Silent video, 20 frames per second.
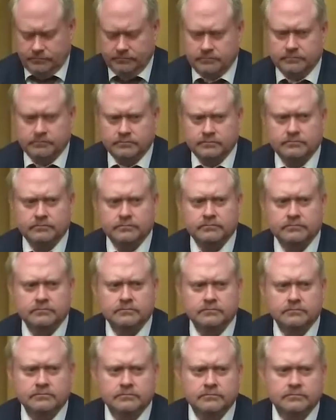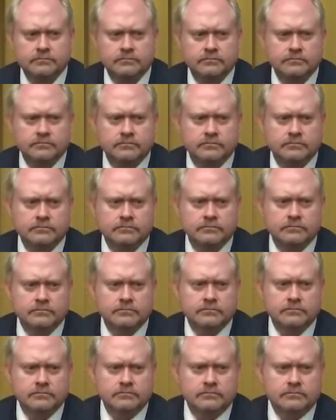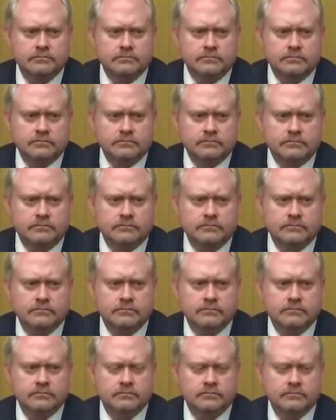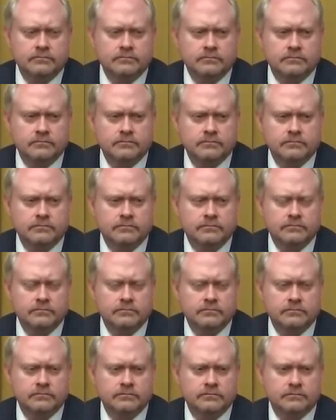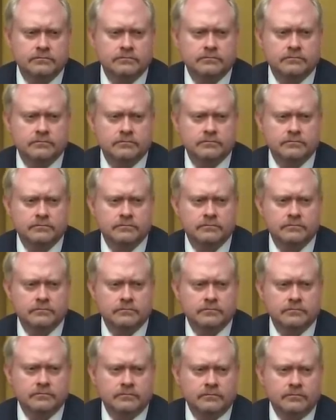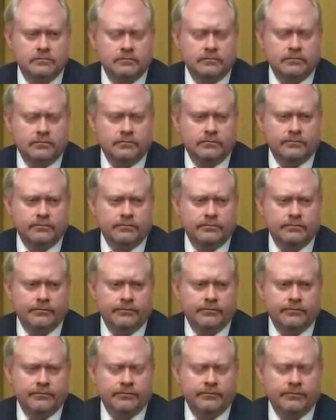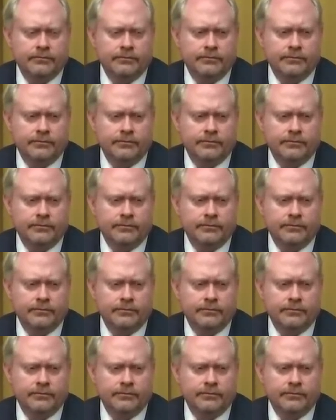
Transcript: [no speech]